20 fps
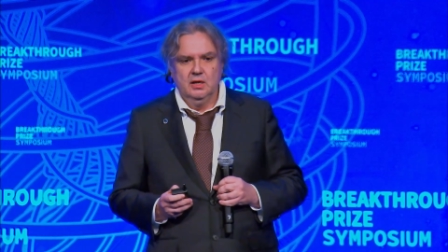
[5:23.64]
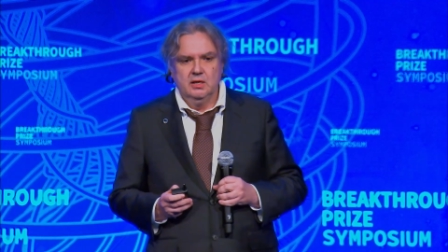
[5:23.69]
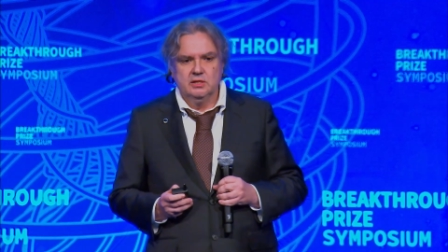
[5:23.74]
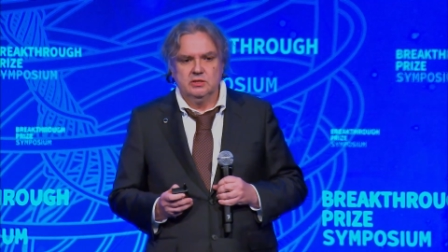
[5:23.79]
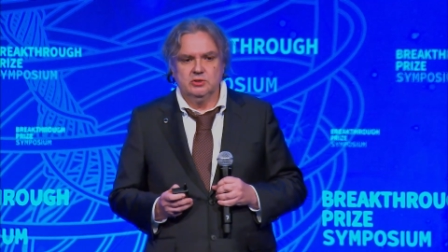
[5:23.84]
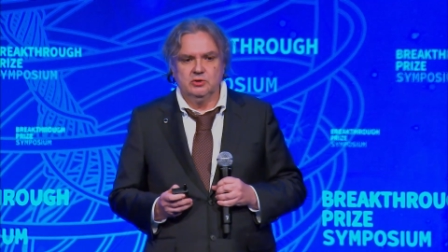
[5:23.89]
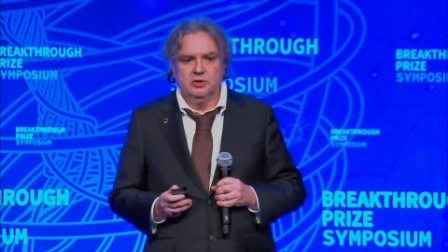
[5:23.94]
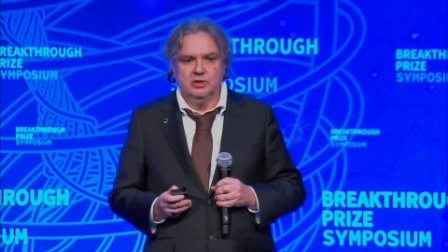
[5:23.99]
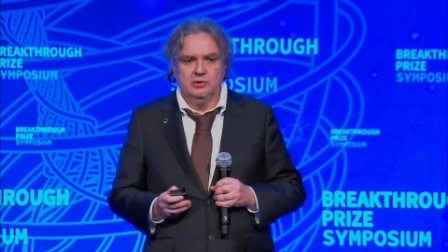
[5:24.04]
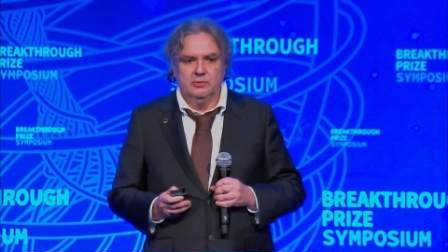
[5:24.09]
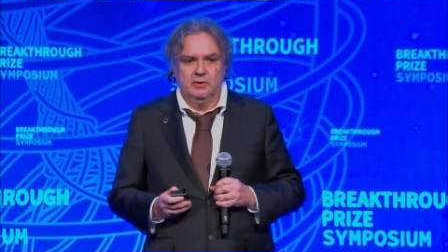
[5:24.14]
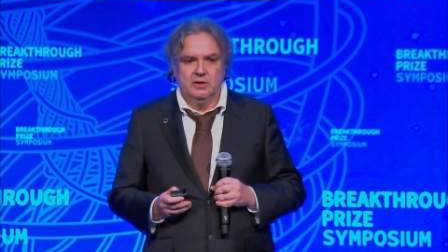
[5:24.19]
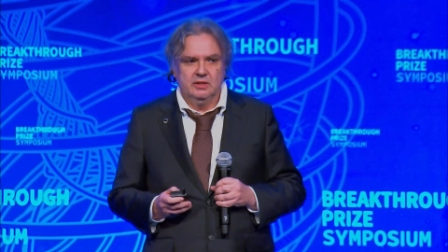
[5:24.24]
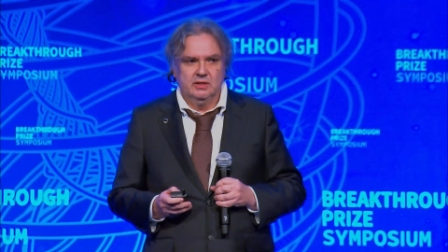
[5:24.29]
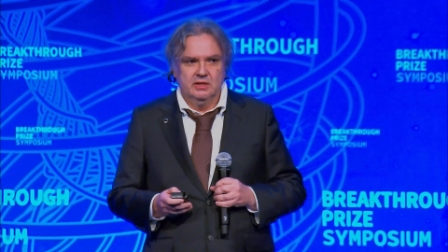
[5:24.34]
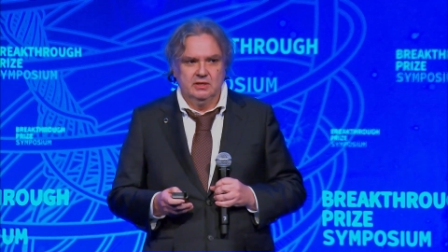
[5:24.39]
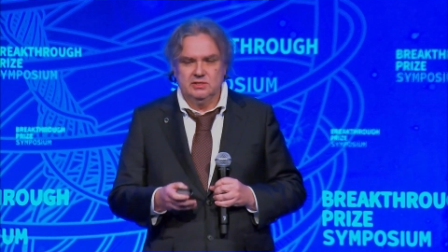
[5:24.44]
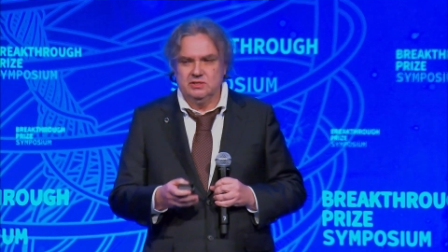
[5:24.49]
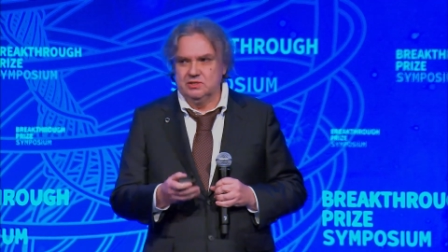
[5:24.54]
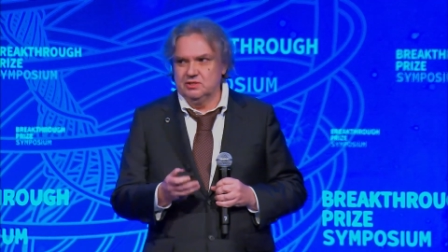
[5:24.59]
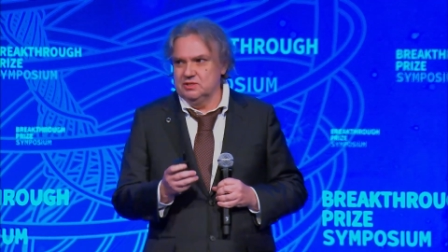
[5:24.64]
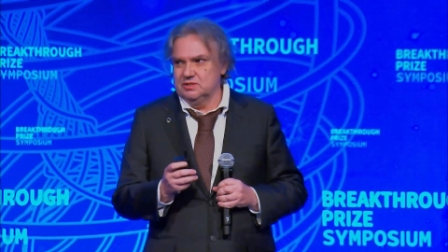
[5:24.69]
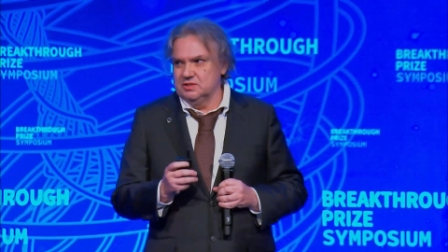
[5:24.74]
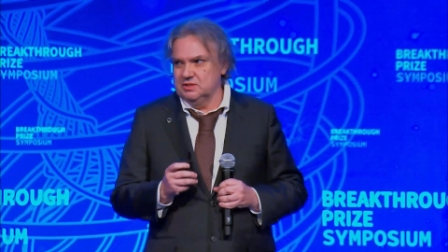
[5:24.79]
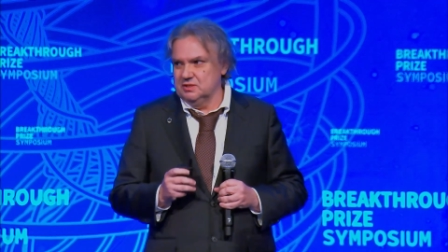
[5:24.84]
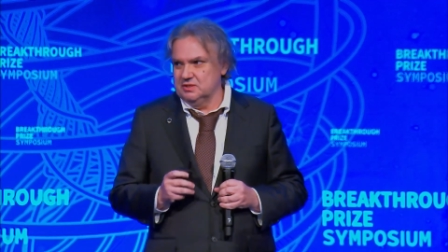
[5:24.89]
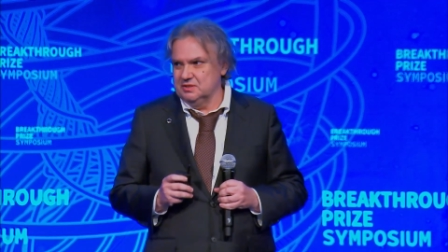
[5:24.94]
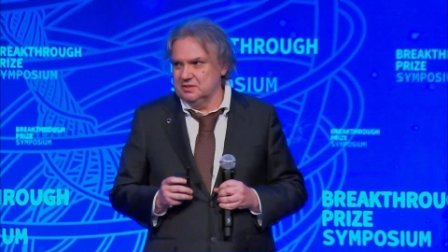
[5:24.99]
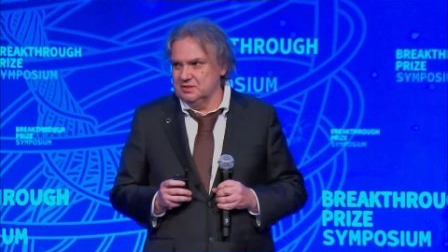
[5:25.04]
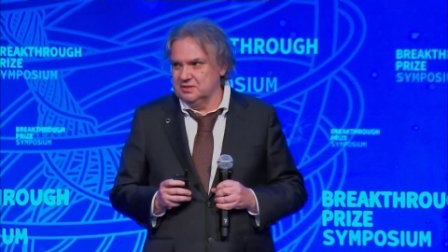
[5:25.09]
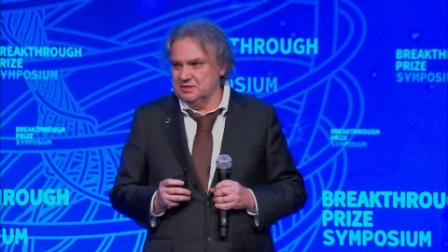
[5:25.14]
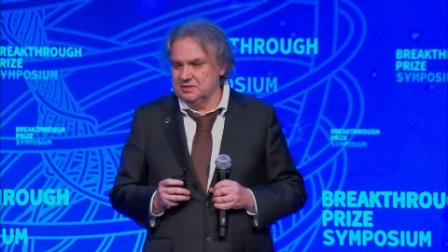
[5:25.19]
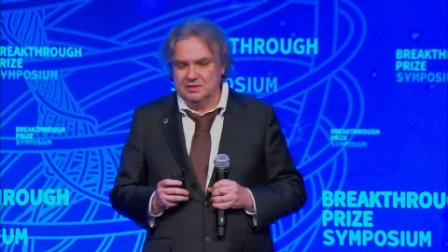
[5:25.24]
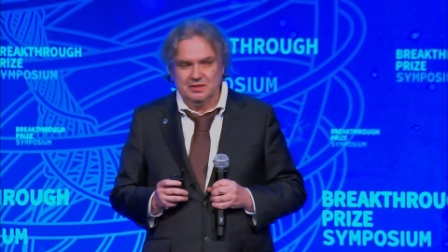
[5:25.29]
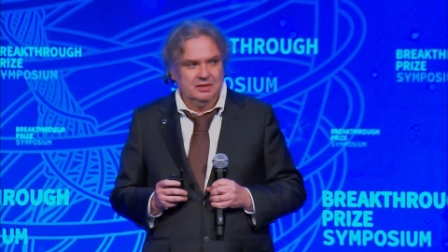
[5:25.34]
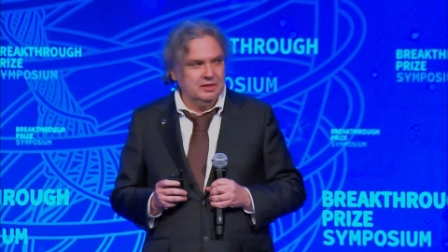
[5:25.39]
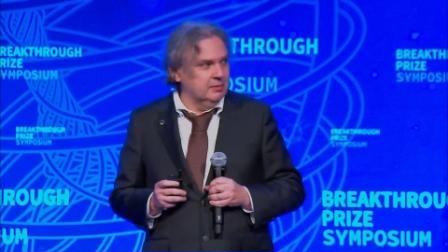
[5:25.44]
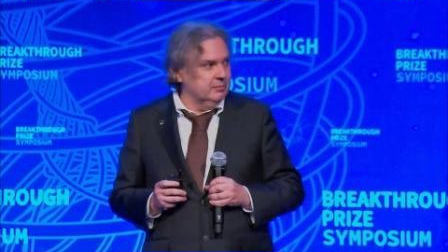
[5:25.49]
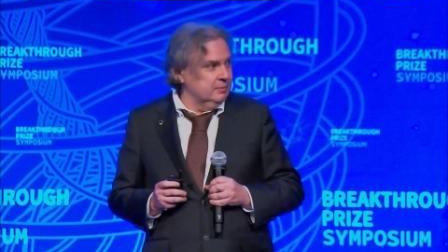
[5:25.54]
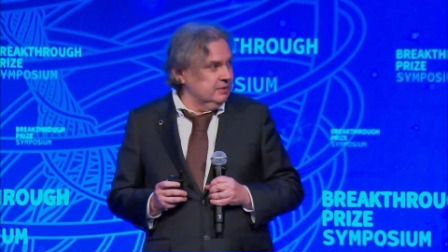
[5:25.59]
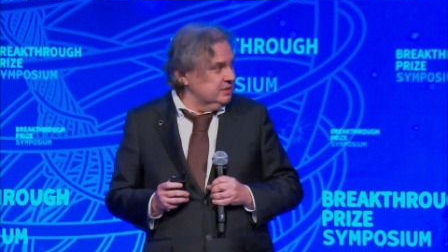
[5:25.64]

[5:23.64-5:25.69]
So anyway, let's just, uh,